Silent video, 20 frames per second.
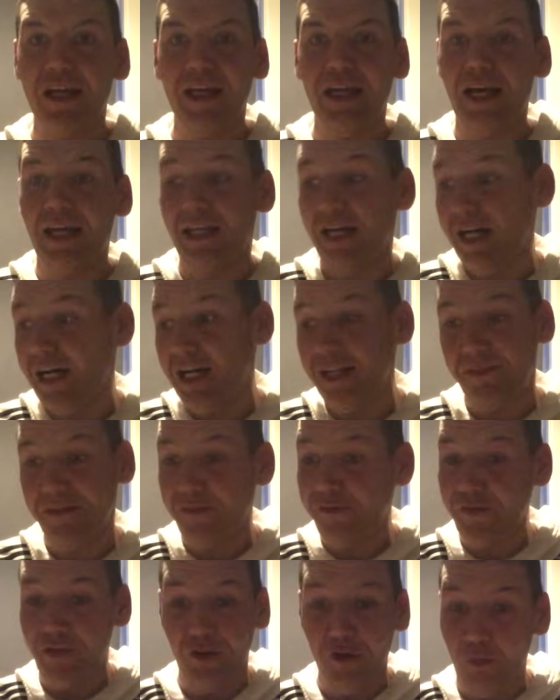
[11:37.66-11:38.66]
and I had
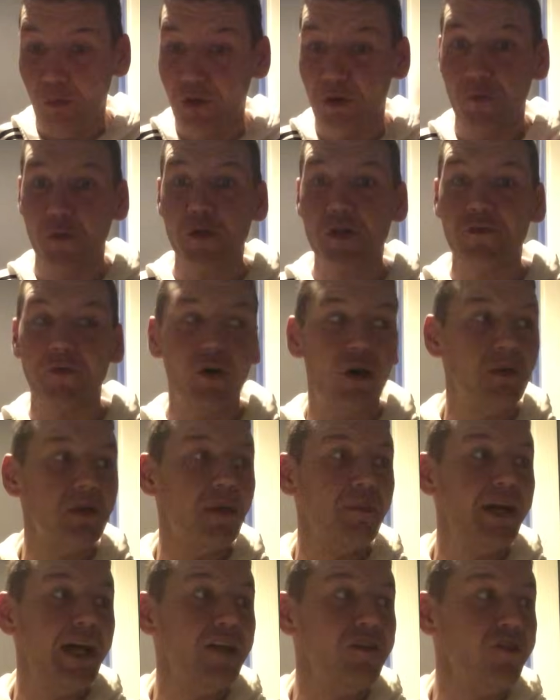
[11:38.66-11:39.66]
to fill out one of those forms
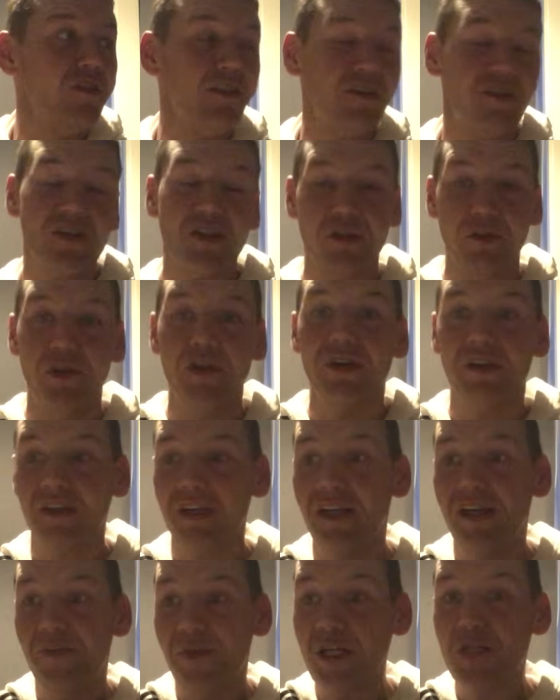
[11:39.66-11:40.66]
I mentioned. I said, look,
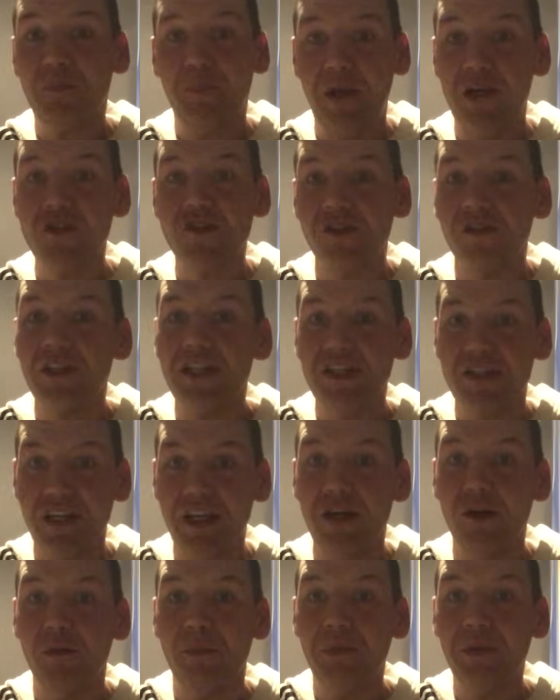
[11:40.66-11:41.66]
this person needs
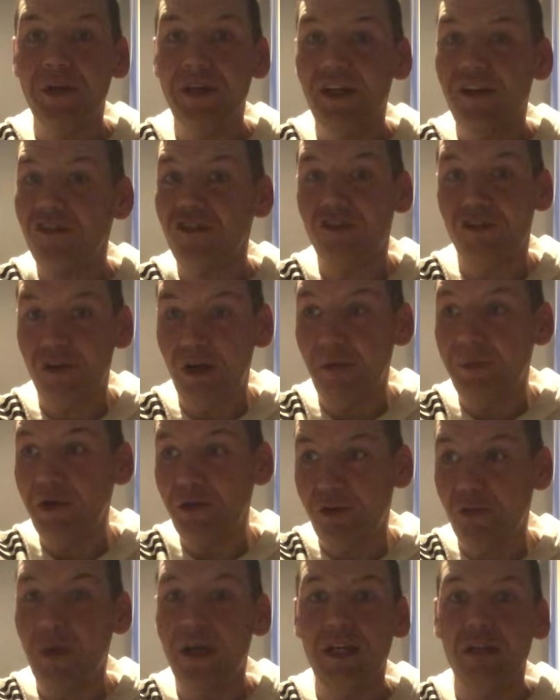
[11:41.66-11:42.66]
help. She's got
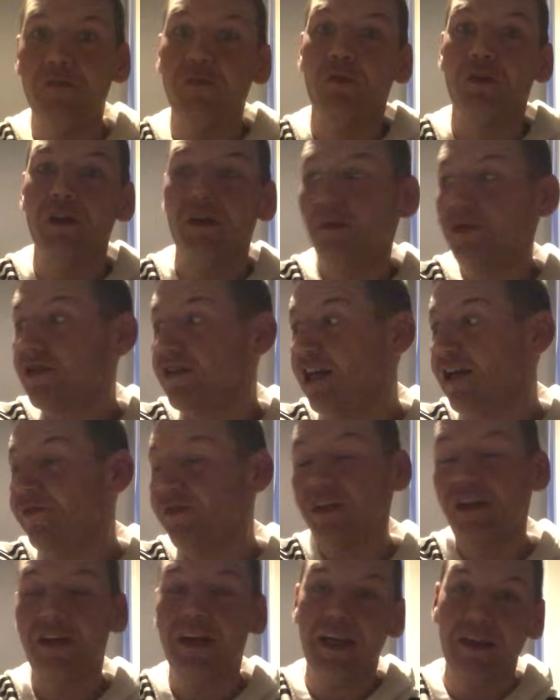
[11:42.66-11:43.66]
about 24 hours left
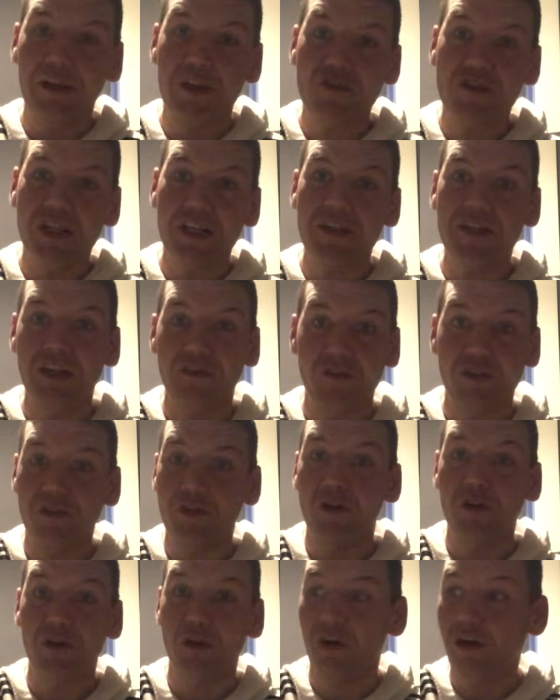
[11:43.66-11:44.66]
on her electricity. If she's
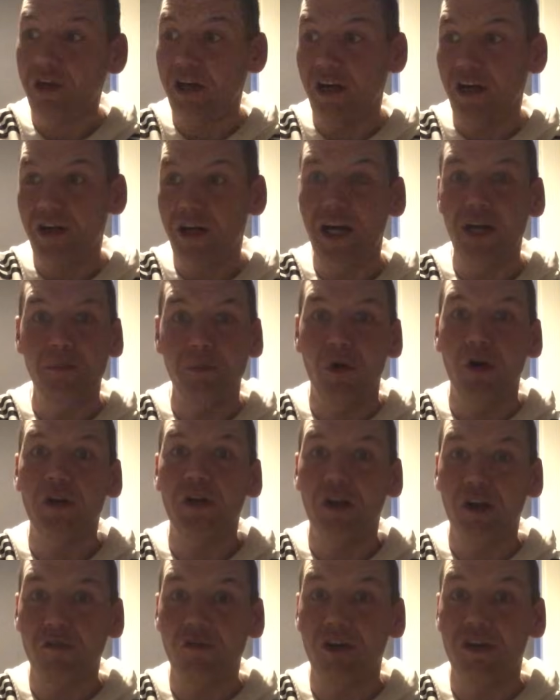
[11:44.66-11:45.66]
not got it, her heart
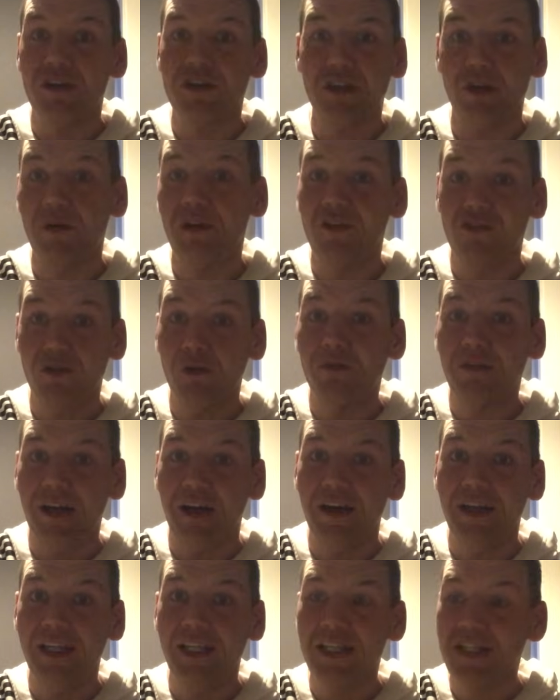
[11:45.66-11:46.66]
monitor runs out and she'll
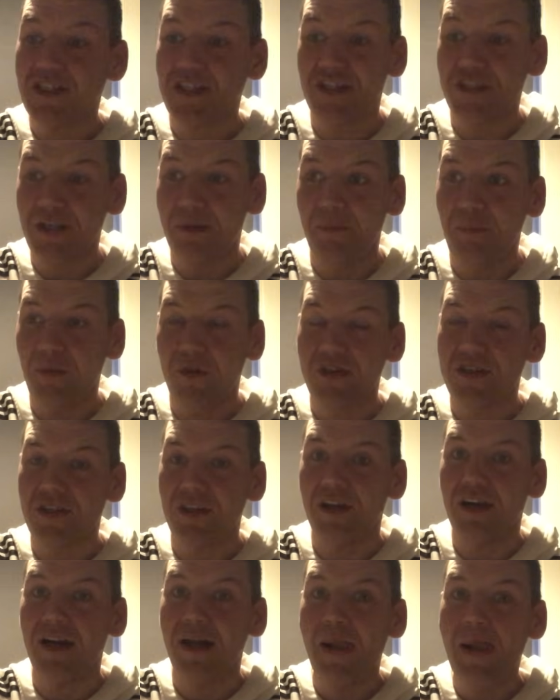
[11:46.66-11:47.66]
die. It's as simple as
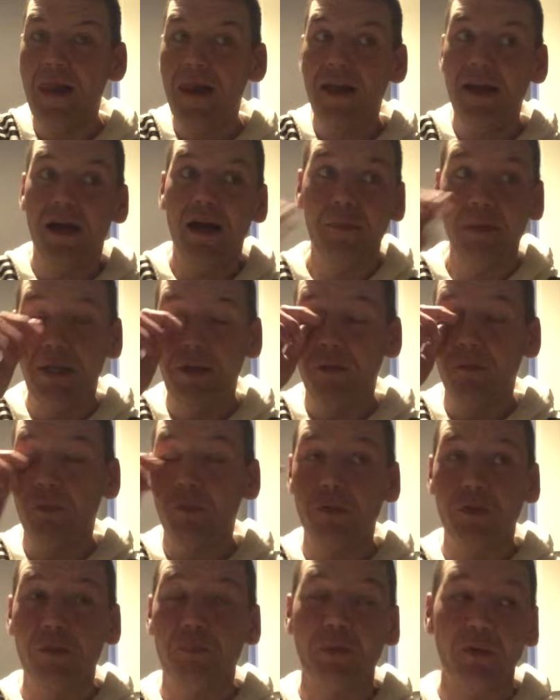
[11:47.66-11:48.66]
that. I mean,
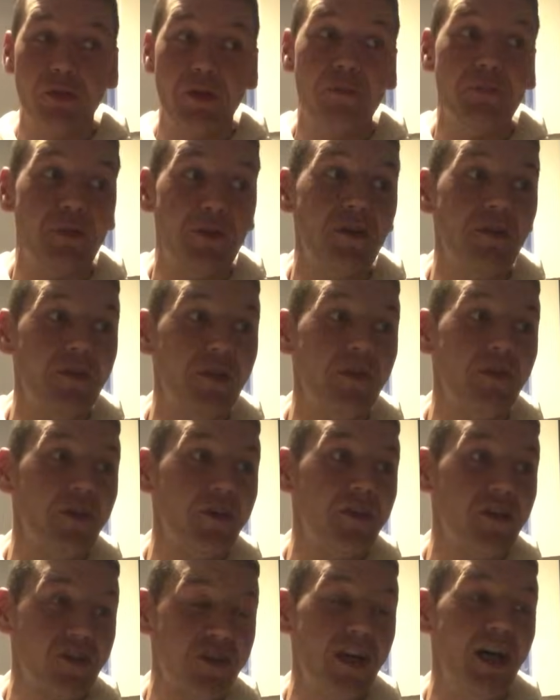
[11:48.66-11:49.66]

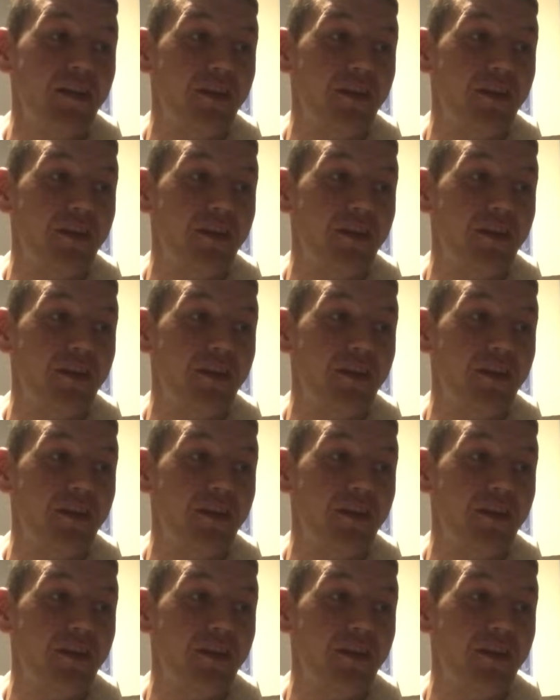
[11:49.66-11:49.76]
the sad